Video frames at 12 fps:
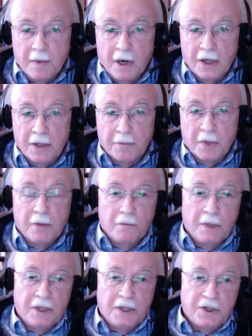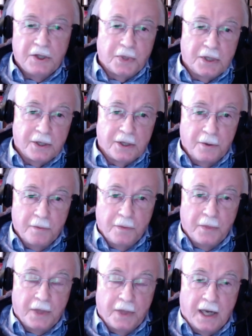argument, which presumed
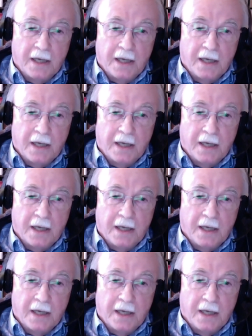that